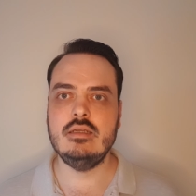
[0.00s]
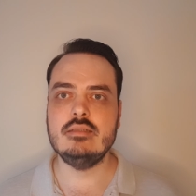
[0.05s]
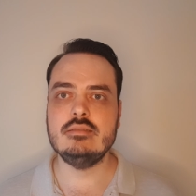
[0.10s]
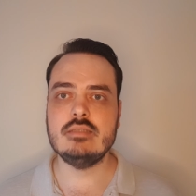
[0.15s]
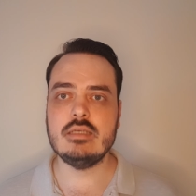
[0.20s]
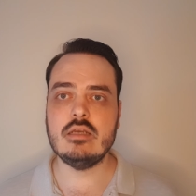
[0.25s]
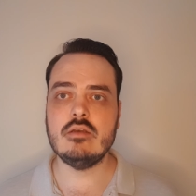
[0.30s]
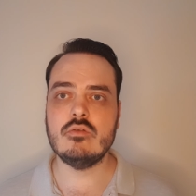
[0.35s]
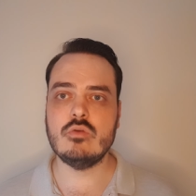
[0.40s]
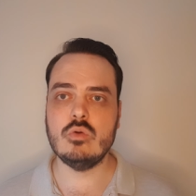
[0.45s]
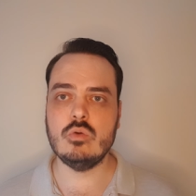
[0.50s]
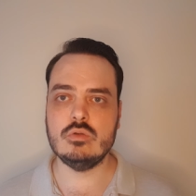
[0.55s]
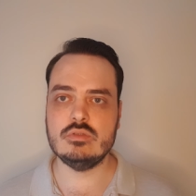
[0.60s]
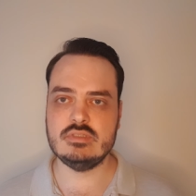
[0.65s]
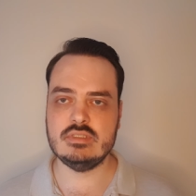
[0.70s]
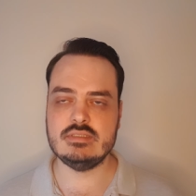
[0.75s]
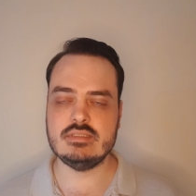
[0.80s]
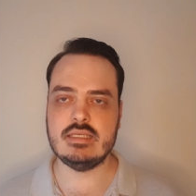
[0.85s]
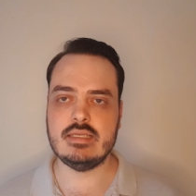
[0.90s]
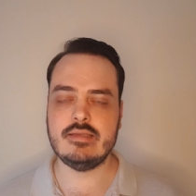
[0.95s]
Until, of
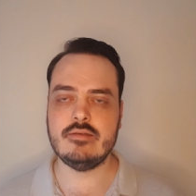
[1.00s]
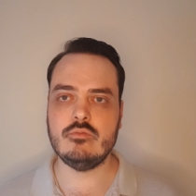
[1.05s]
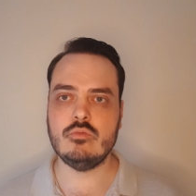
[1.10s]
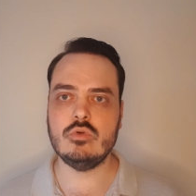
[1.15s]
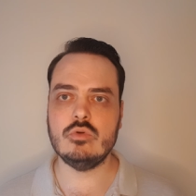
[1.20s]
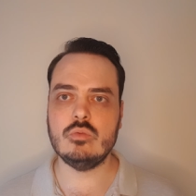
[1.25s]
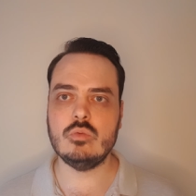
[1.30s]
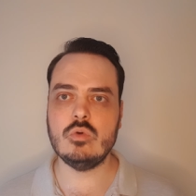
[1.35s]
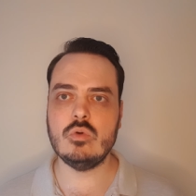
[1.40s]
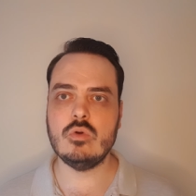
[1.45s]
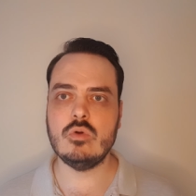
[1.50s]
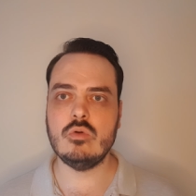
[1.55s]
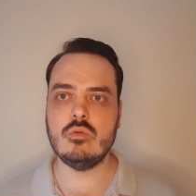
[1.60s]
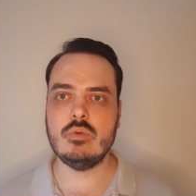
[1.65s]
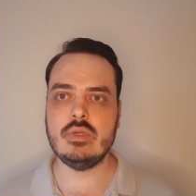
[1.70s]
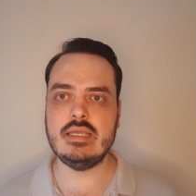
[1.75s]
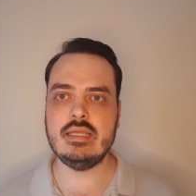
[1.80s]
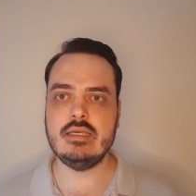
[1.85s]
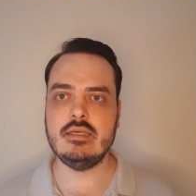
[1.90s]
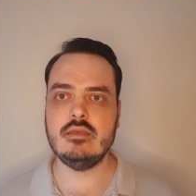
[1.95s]
course, the Second World War,
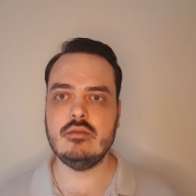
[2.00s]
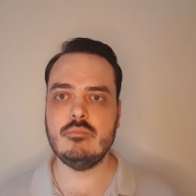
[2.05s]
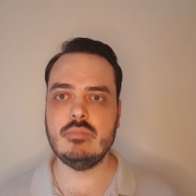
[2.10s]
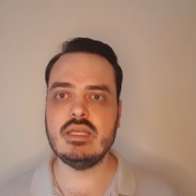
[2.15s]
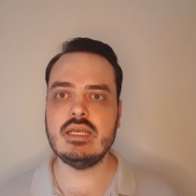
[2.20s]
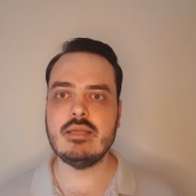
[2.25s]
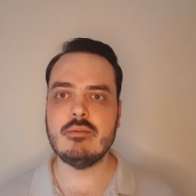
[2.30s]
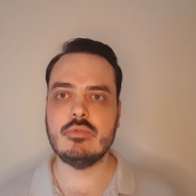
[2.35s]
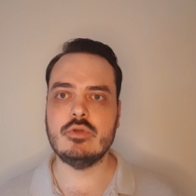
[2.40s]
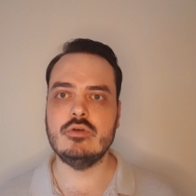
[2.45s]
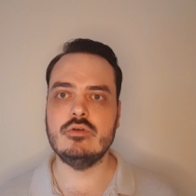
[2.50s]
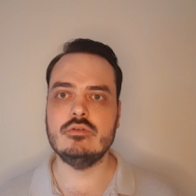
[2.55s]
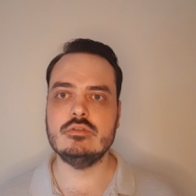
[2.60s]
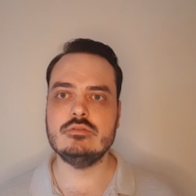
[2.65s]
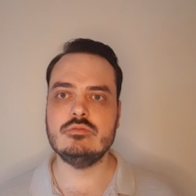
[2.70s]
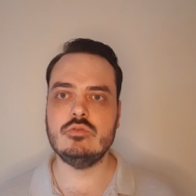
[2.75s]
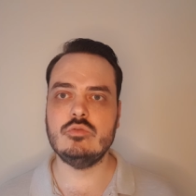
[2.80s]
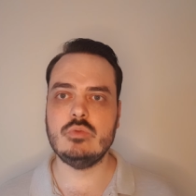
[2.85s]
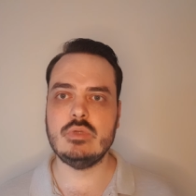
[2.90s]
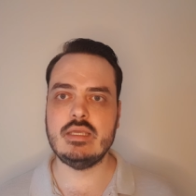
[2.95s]
when pin-up
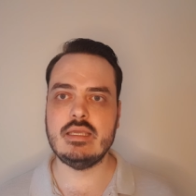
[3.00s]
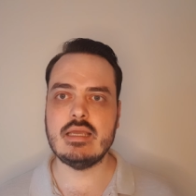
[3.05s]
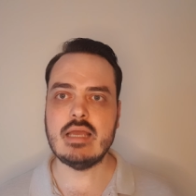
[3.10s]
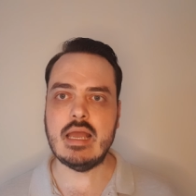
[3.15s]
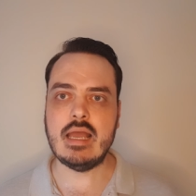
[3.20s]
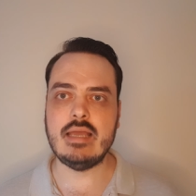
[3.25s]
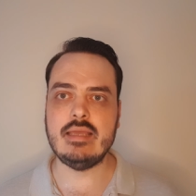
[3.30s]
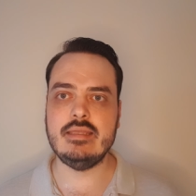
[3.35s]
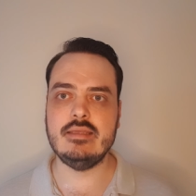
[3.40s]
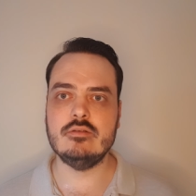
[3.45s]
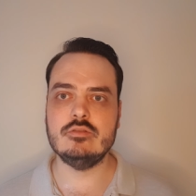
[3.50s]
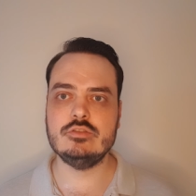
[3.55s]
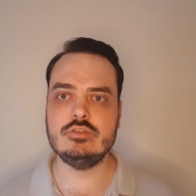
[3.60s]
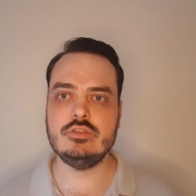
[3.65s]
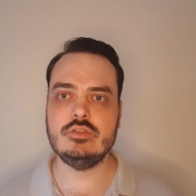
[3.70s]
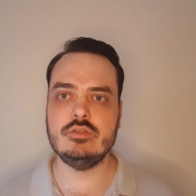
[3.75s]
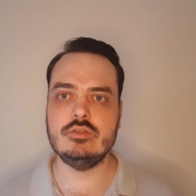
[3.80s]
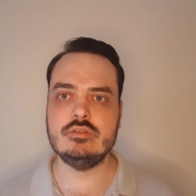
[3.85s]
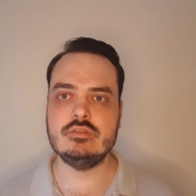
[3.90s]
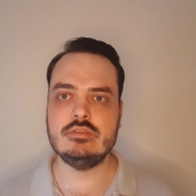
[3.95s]
girls would wear high heeled
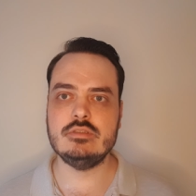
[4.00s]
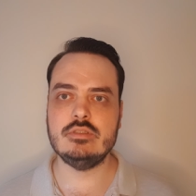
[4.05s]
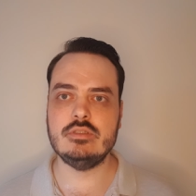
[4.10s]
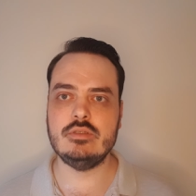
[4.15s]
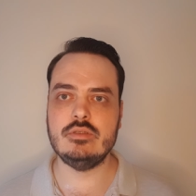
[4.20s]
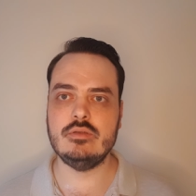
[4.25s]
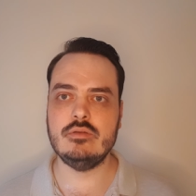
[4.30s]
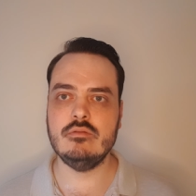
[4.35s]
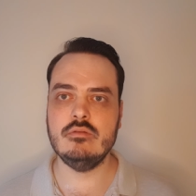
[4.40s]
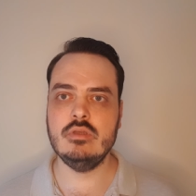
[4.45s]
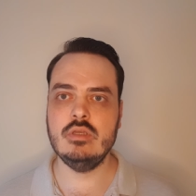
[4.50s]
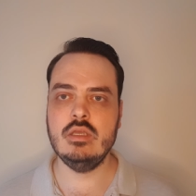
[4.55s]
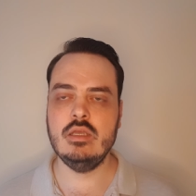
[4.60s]
shoes to